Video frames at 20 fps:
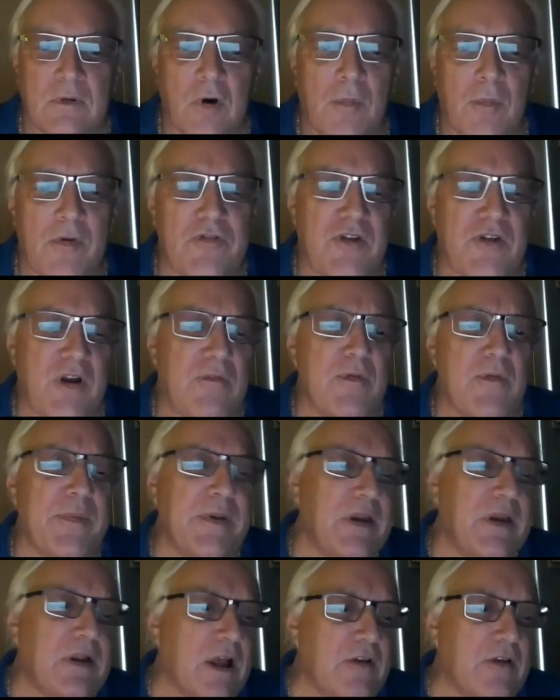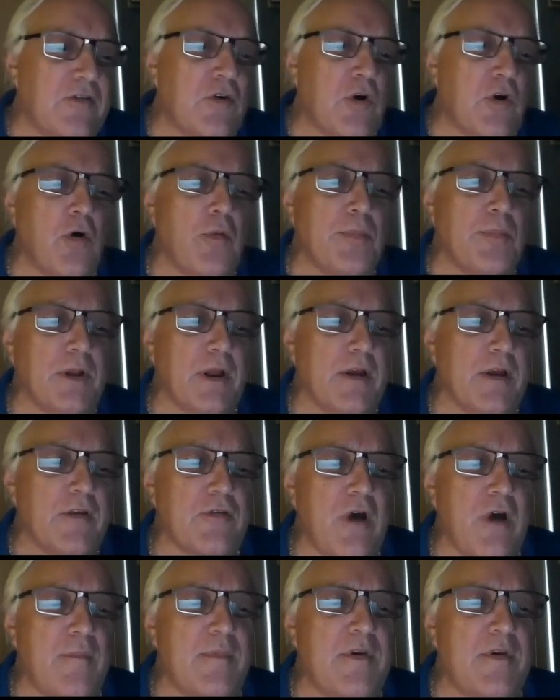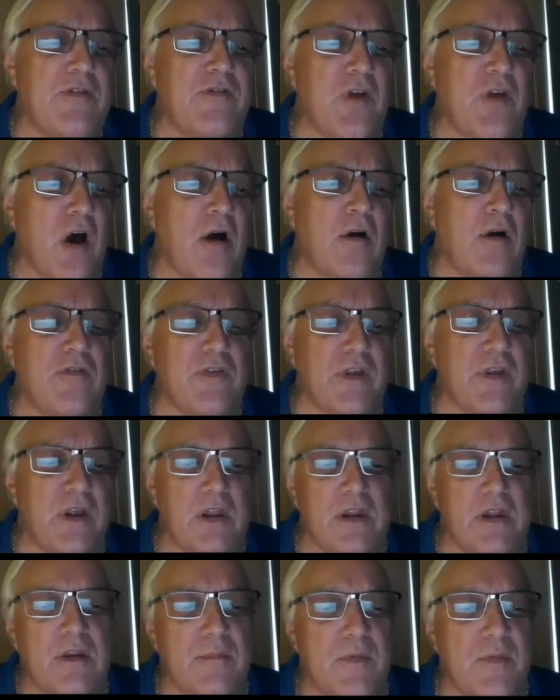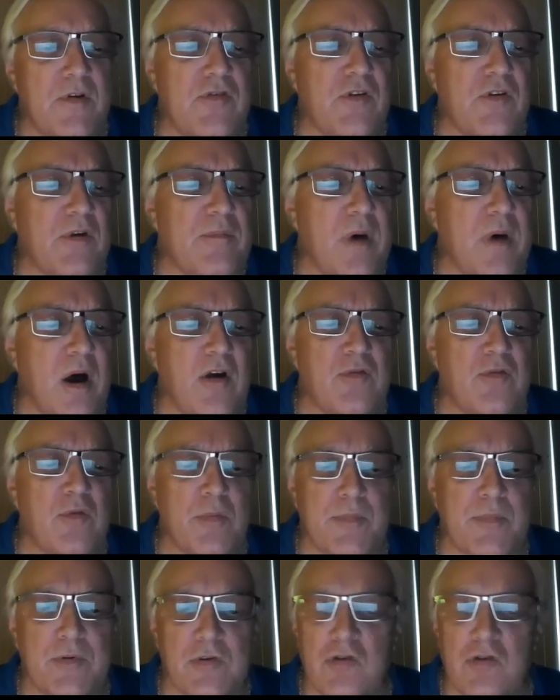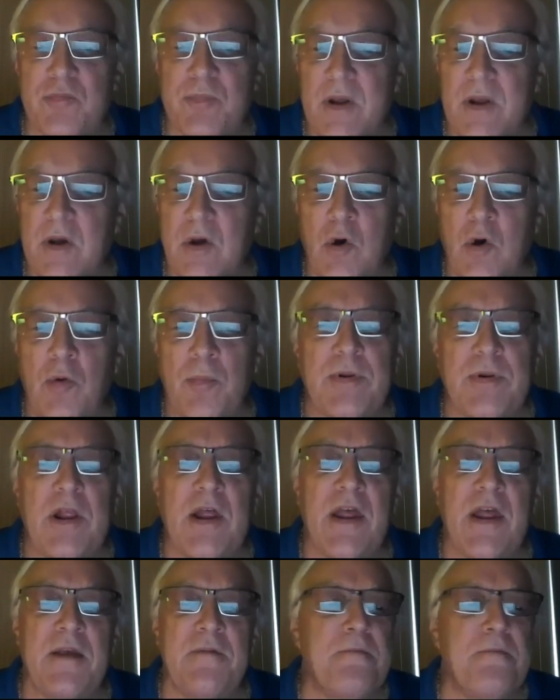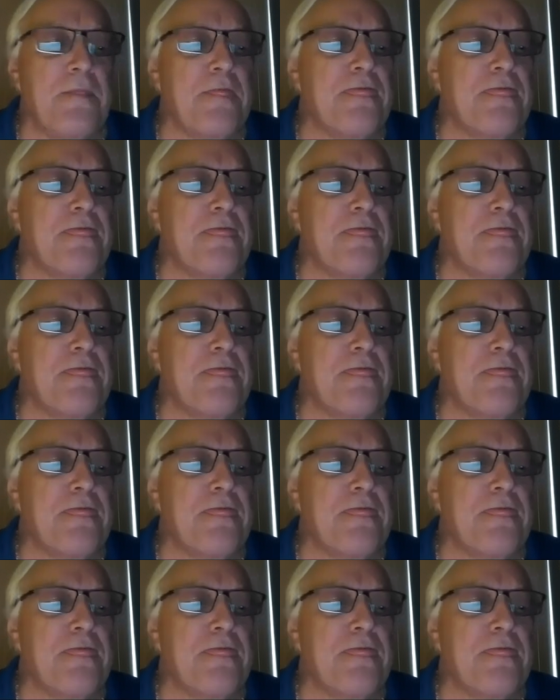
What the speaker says: Almost everybody likes Coldplay. So how many songs in the Music Moz were produced by Coldplay?